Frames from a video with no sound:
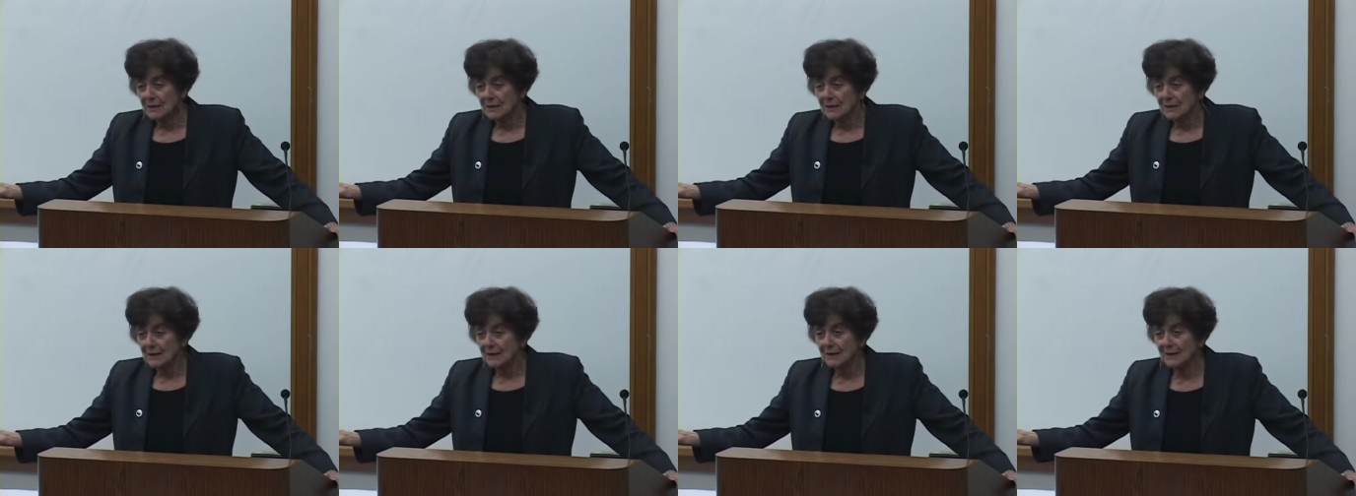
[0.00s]

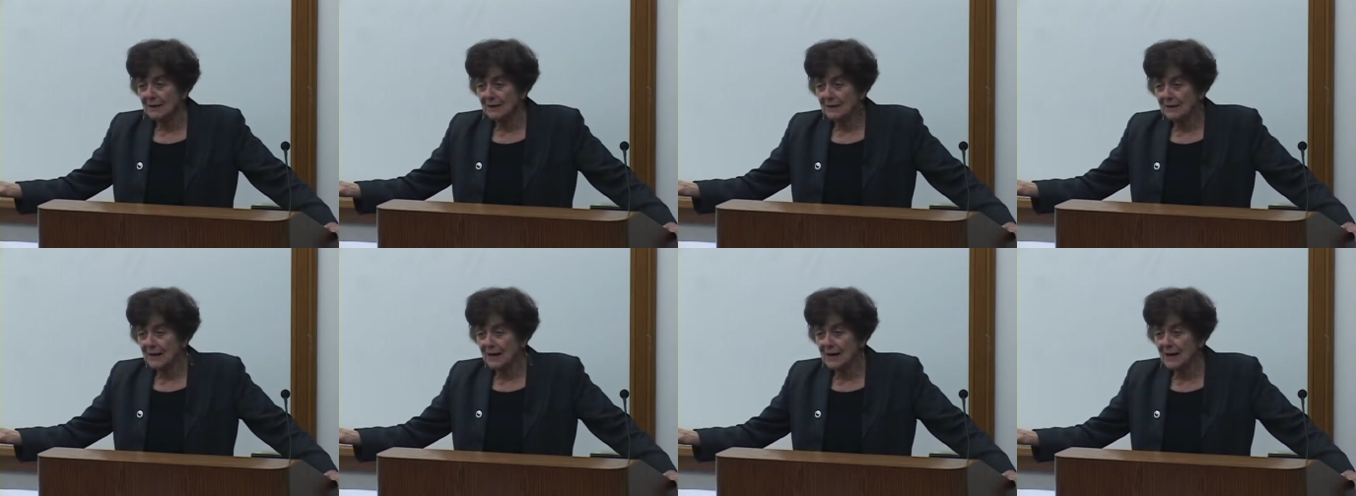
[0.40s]
Uh,
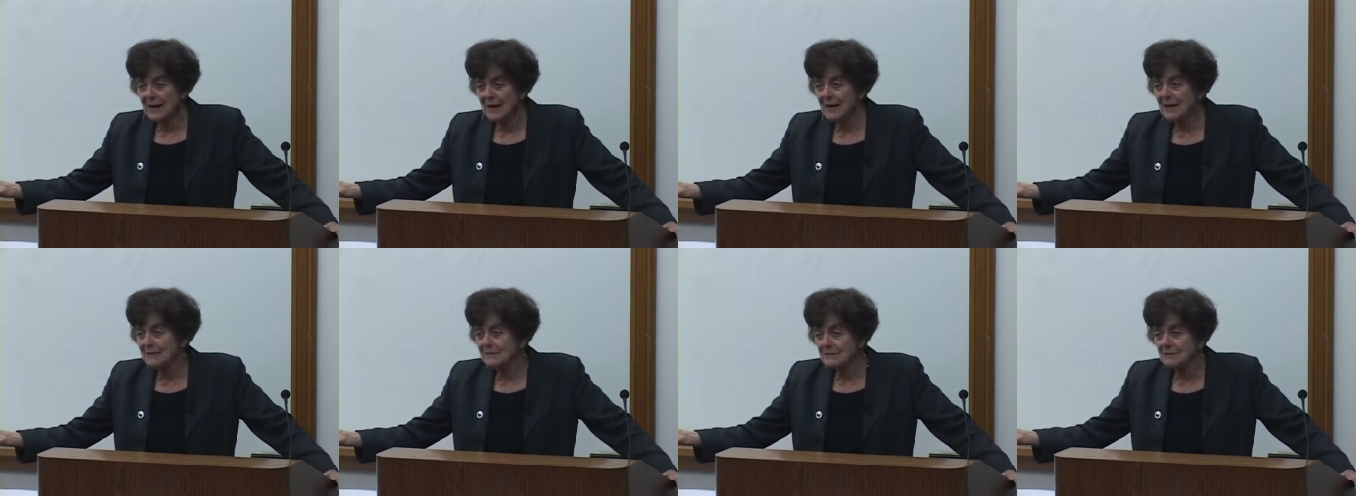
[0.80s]

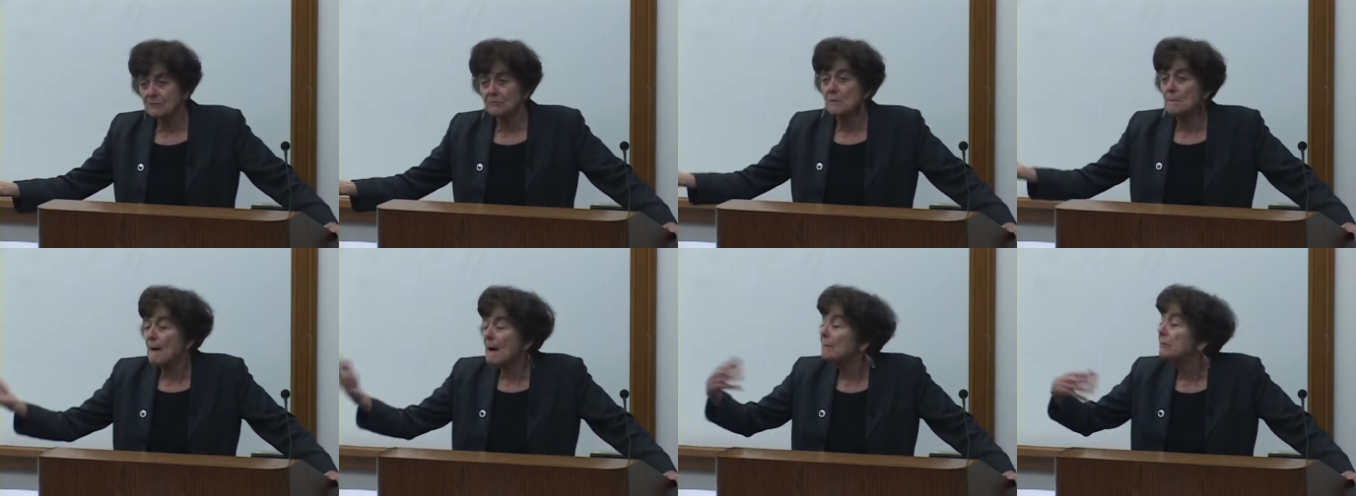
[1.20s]
and the
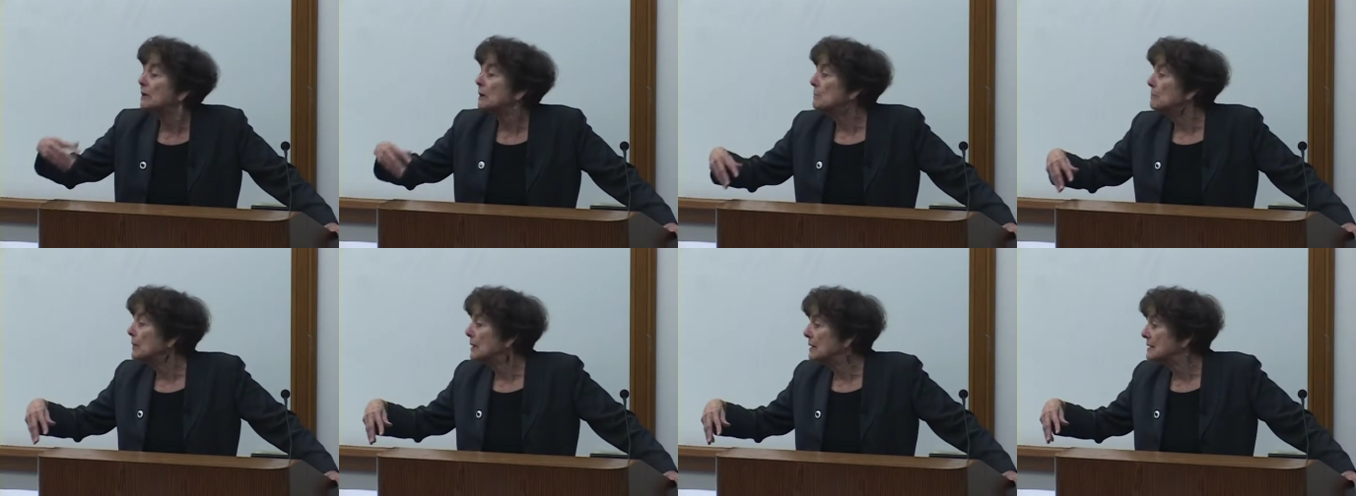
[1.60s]
Republican
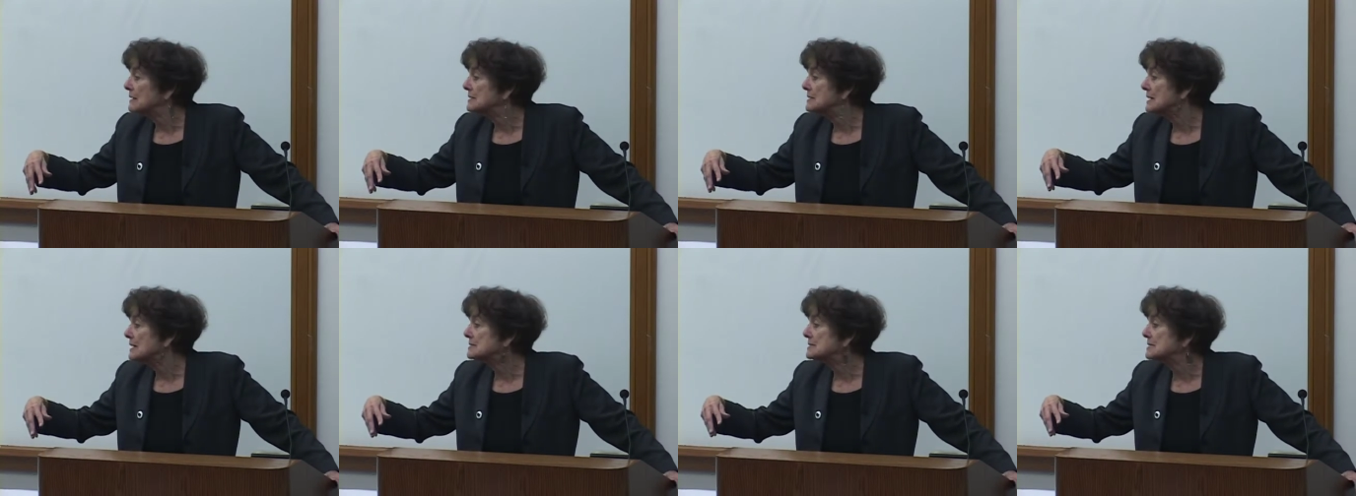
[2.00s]
Party
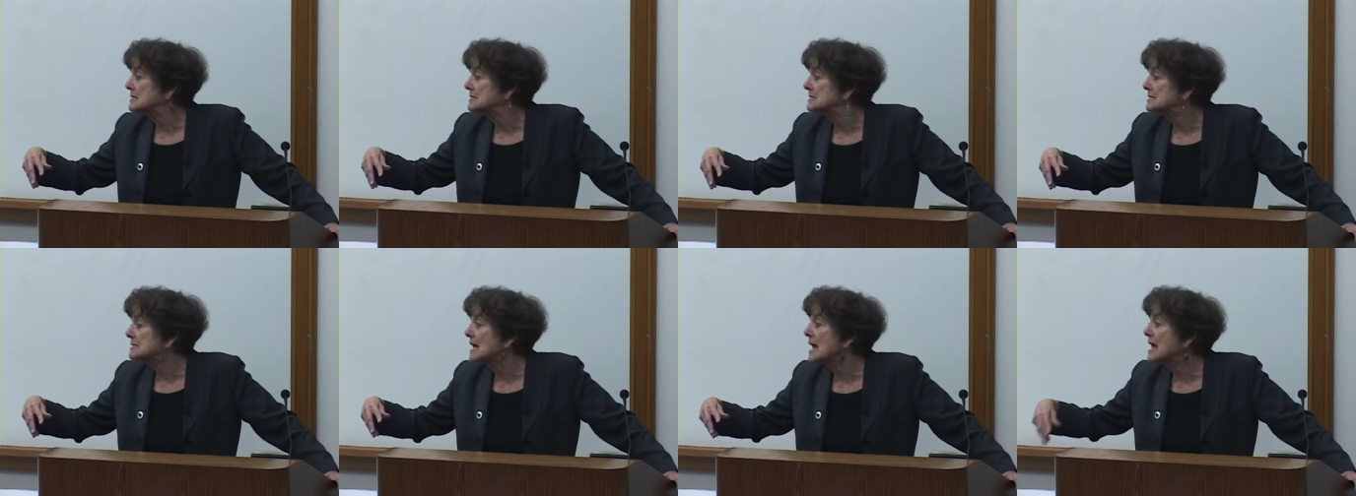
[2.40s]
does the
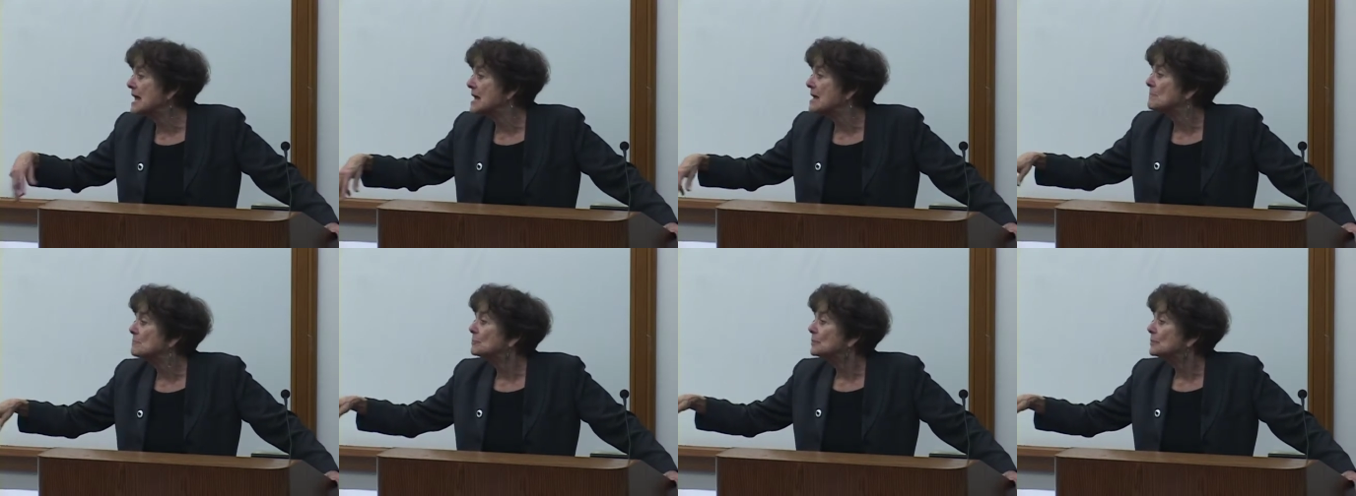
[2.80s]
same.